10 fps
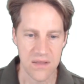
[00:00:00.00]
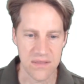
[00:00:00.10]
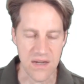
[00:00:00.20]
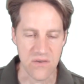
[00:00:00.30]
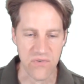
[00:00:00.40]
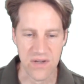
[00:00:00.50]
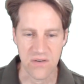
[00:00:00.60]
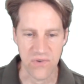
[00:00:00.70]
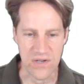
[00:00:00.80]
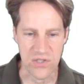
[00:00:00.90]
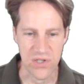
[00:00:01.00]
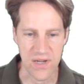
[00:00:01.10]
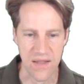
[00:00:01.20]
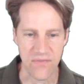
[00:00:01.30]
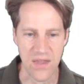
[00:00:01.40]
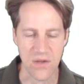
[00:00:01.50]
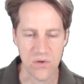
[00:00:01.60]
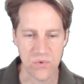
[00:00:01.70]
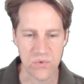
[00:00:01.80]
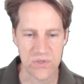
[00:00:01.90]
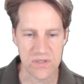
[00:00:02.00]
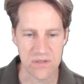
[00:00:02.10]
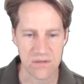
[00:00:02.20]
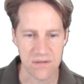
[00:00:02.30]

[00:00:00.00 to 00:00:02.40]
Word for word: They defined a function and they used